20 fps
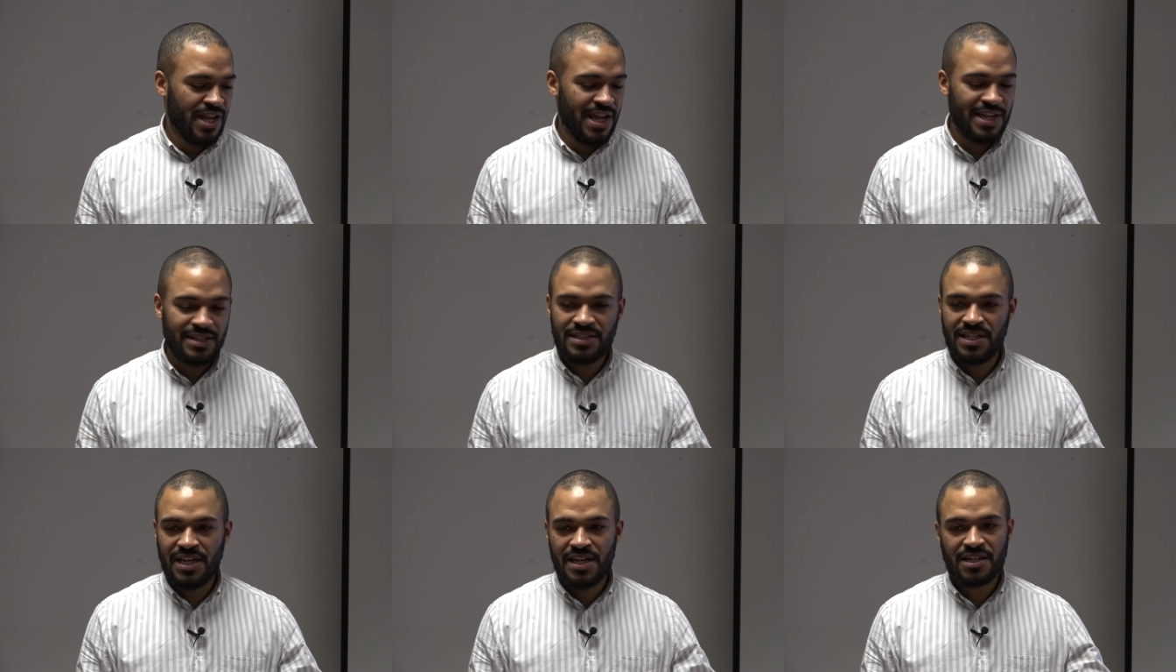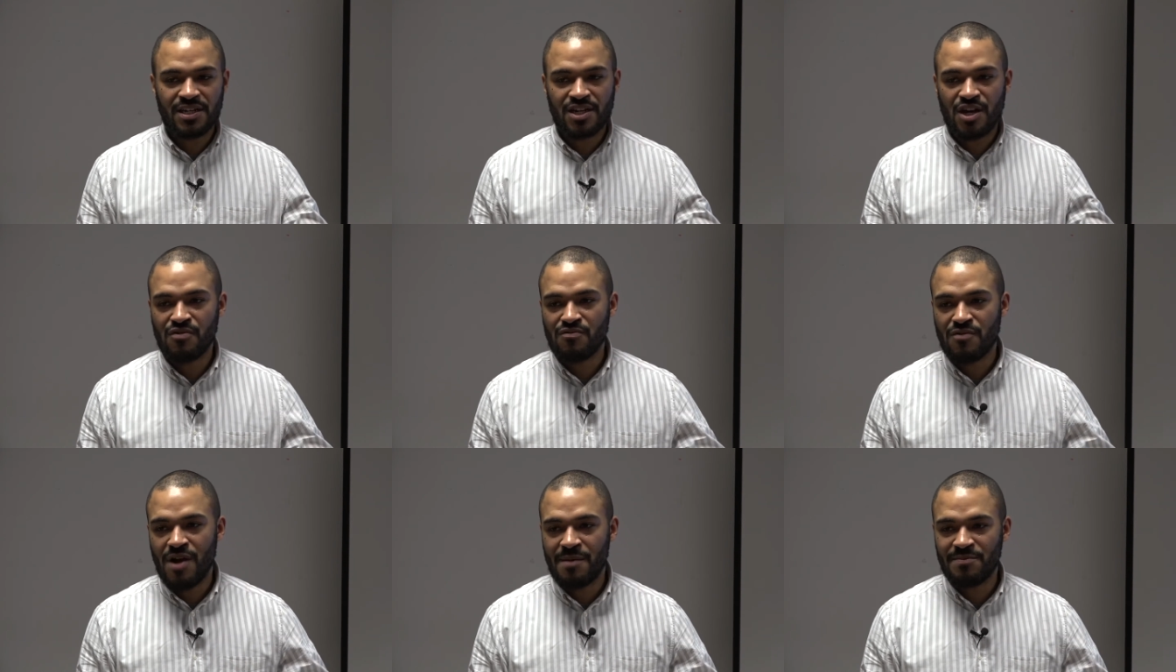it didn't
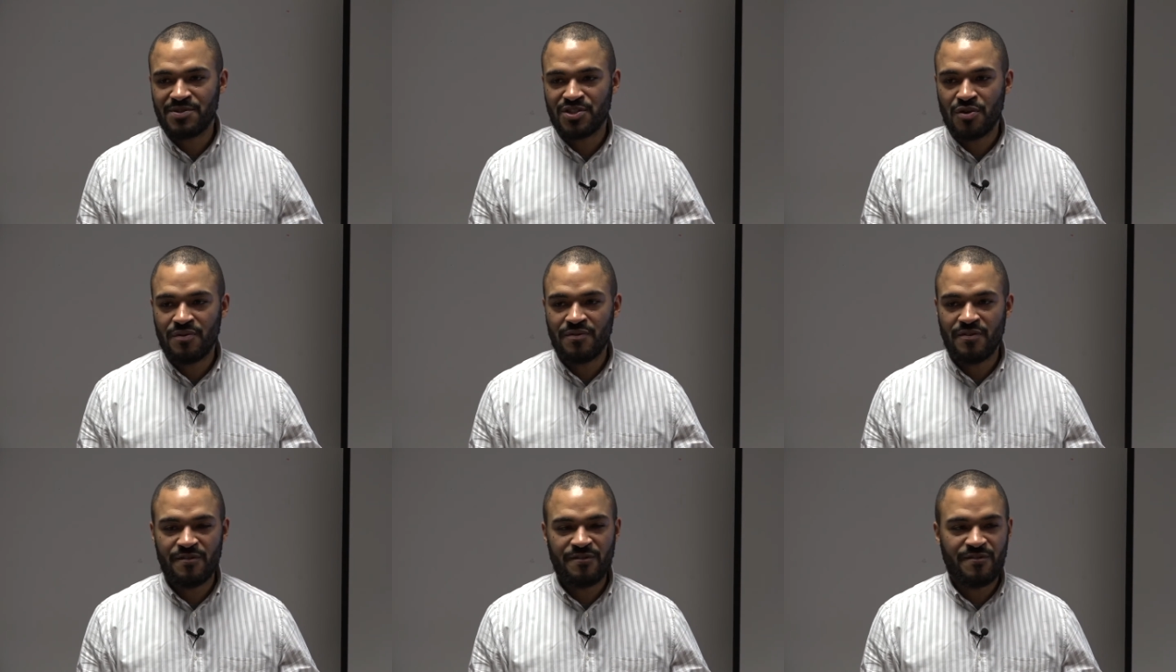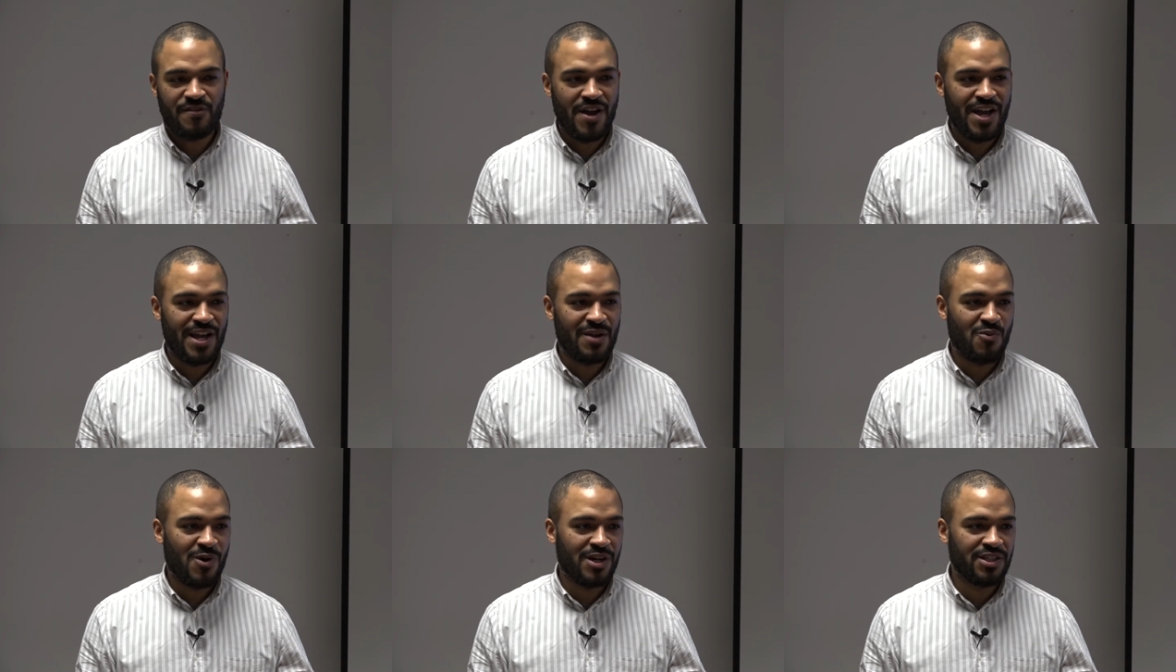corrupt over
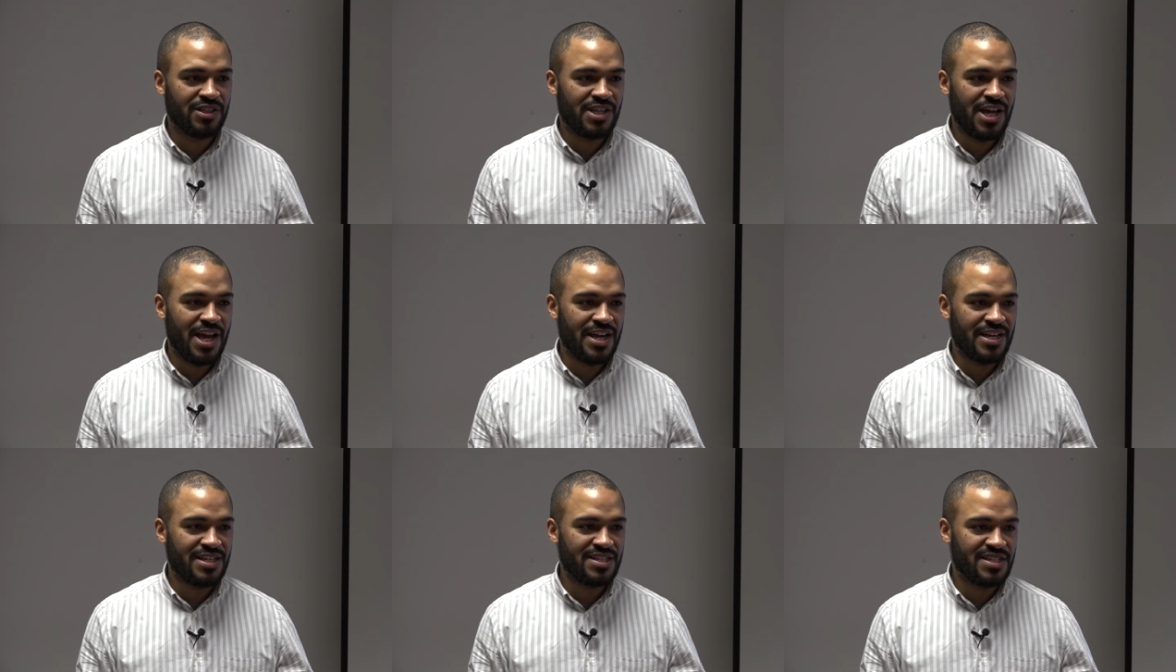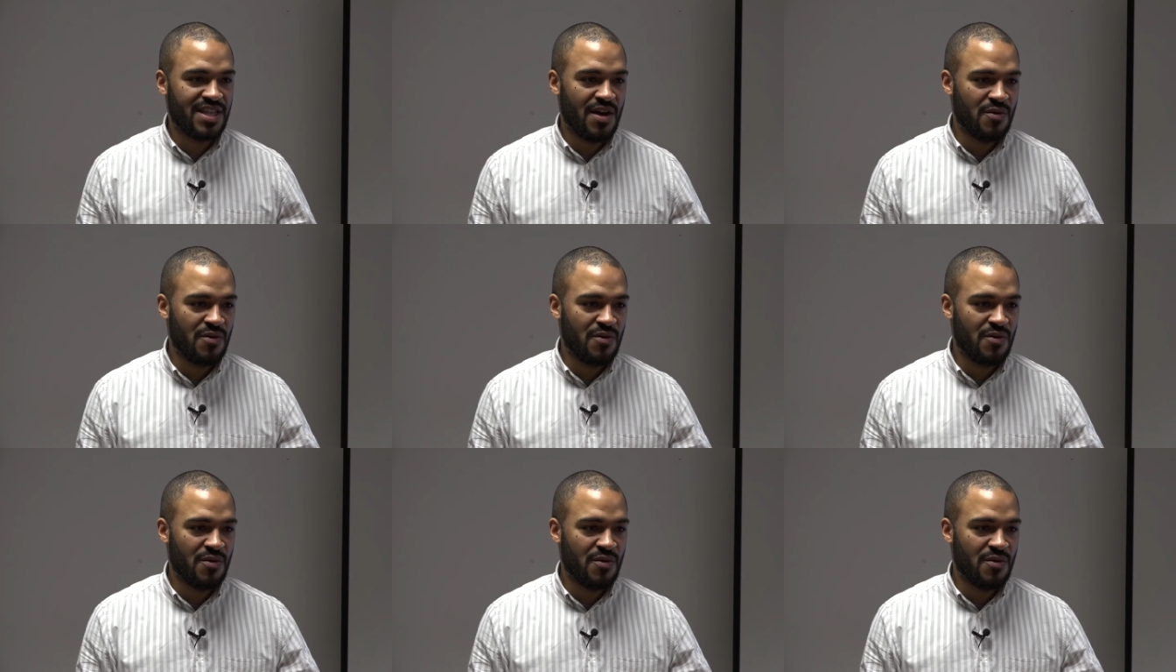31 days.